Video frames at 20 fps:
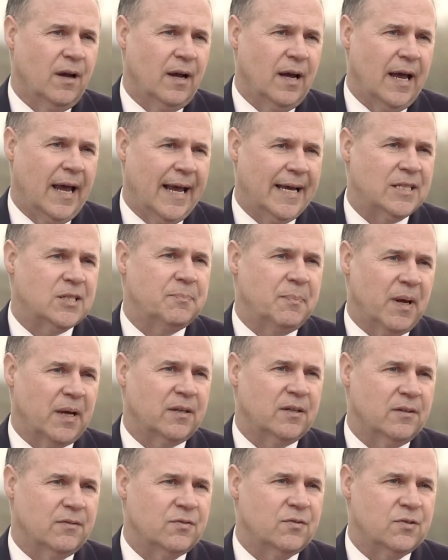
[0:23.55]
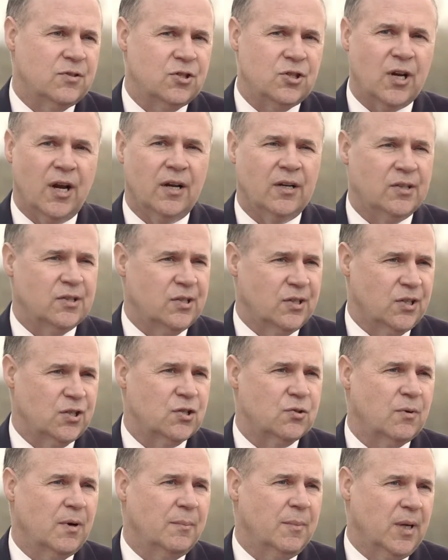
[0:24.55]
aspect of shale is
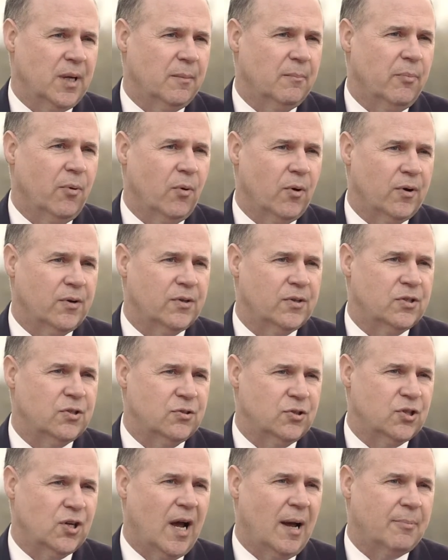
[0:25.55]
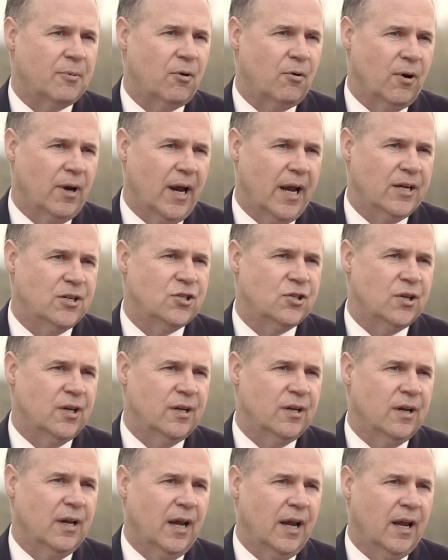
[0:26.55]
extremely important to job
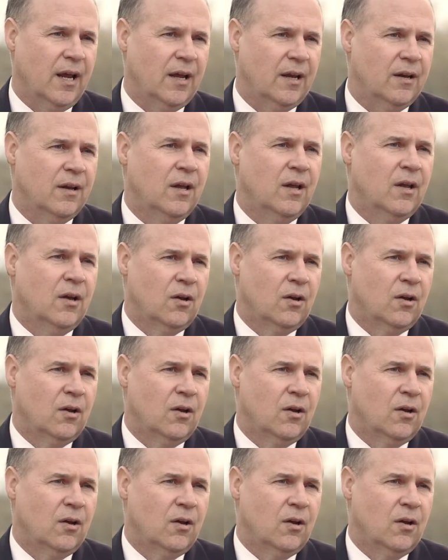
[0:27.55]
creation and